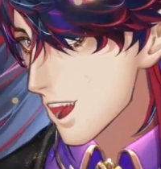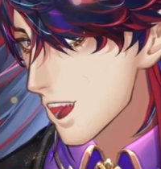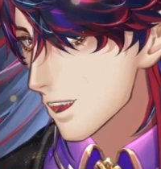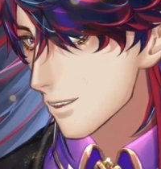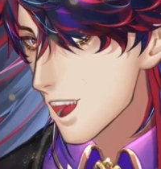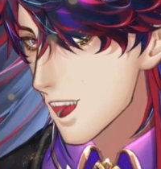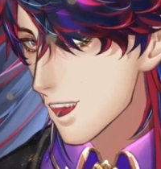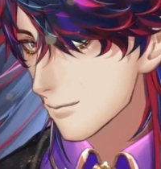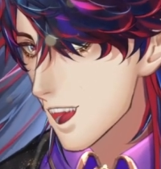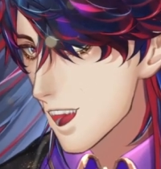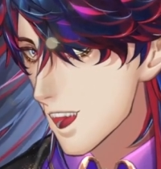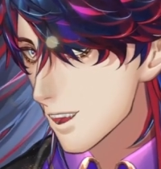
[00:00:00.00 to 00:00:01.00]
this one
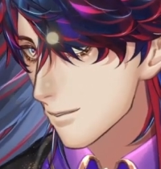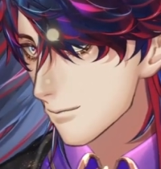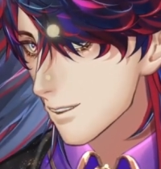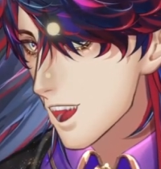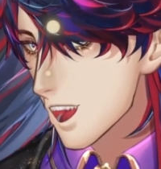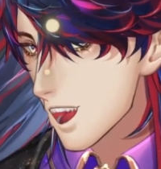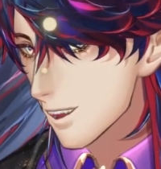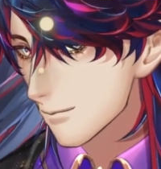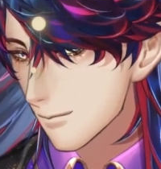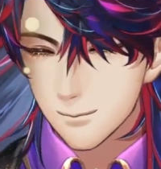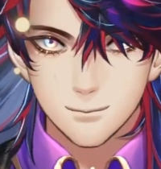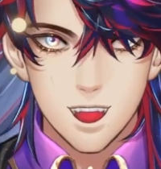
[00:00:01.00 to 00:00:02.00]
into parts anyway.
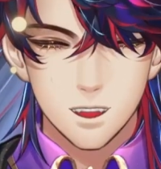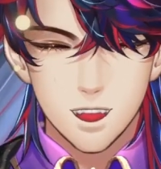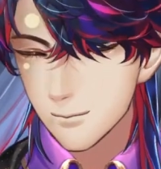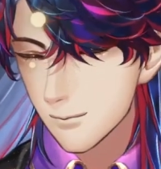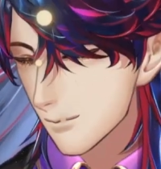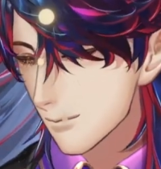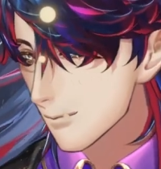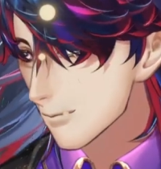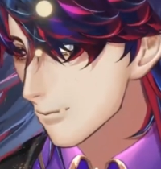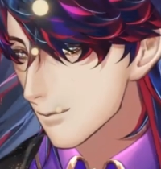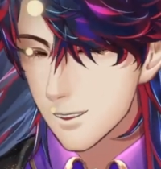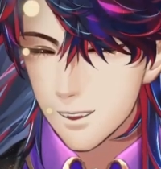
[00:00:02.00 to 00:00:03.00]
We'll see.
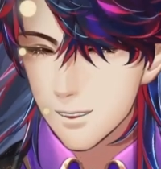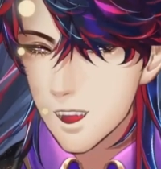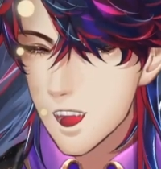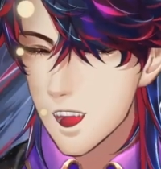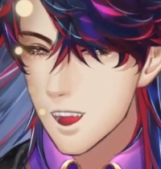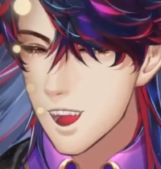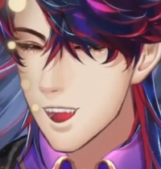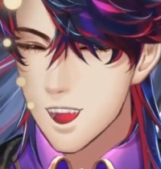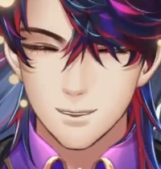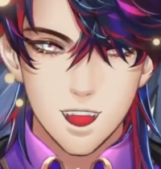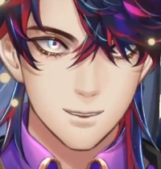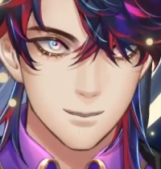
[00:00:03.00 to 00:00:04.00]
Um, I'll be
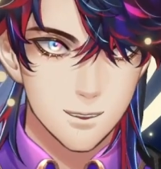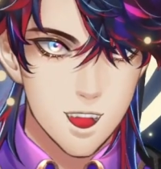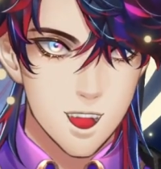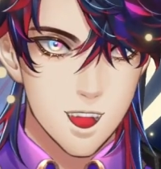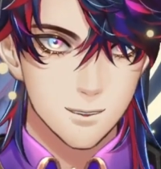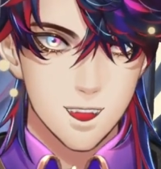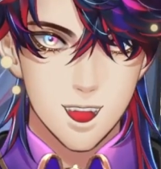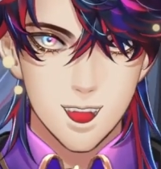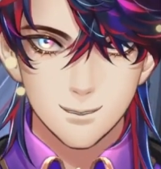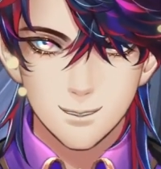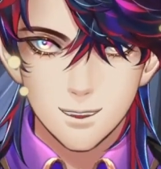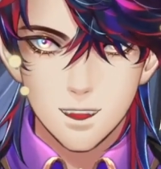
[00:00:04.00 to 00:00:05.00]
back to
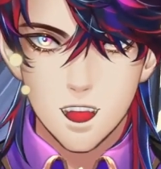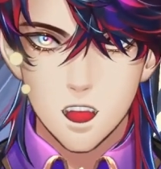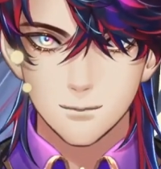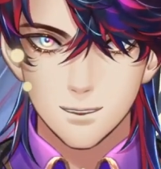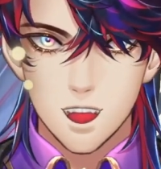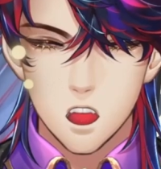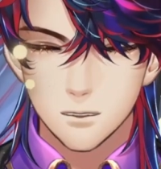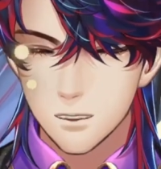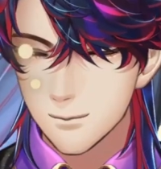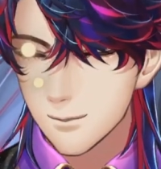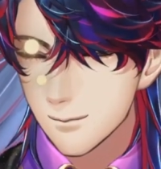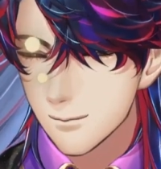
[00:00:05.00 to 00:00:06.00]
next
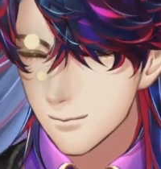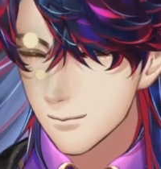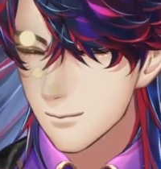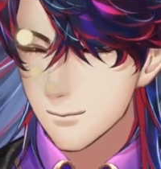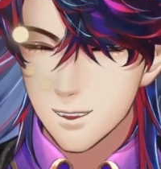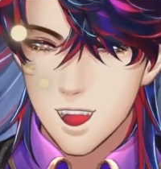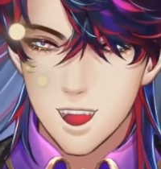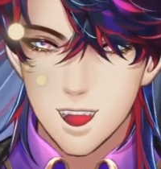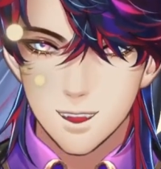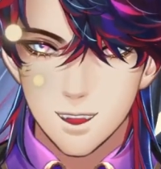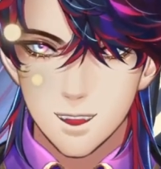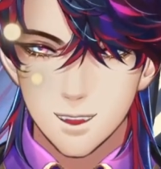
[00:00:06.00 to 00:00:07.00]
recording. Yeah.